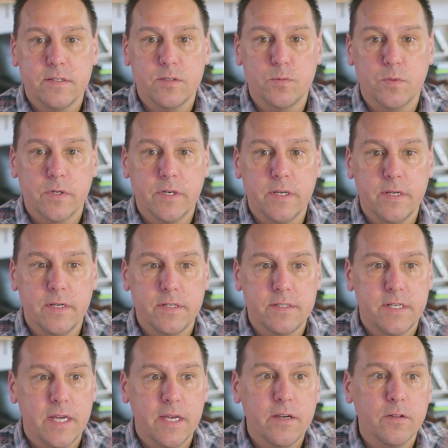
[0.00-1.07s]
Is we're going to
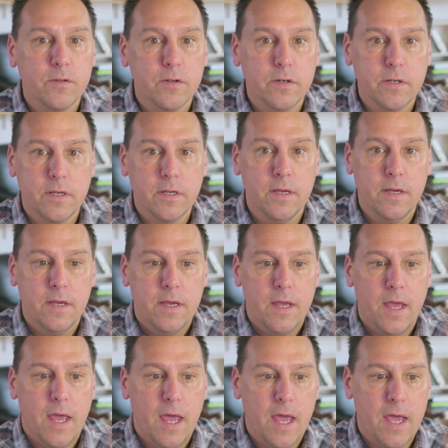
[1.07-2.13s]
take a look
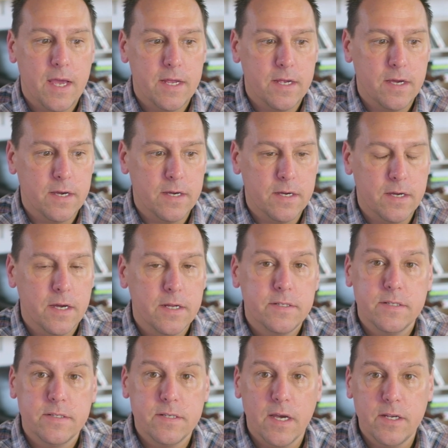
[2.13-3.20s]
at a
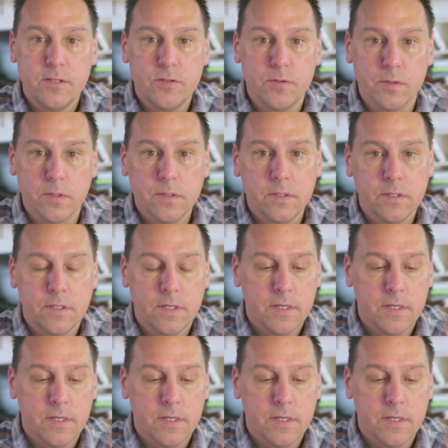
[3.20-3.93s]
design tool,